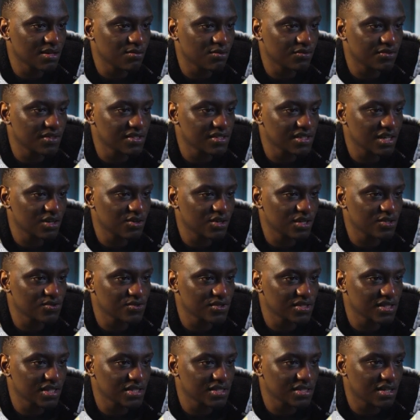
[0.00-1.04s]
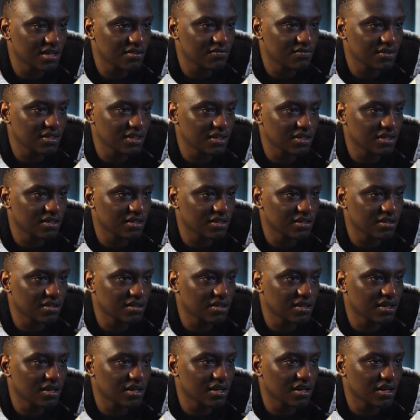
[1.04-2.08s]
some of these areas we start having
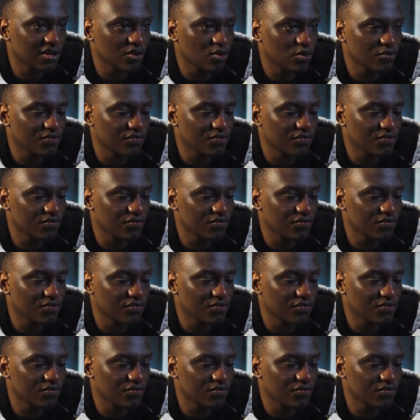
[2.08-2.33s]
uh,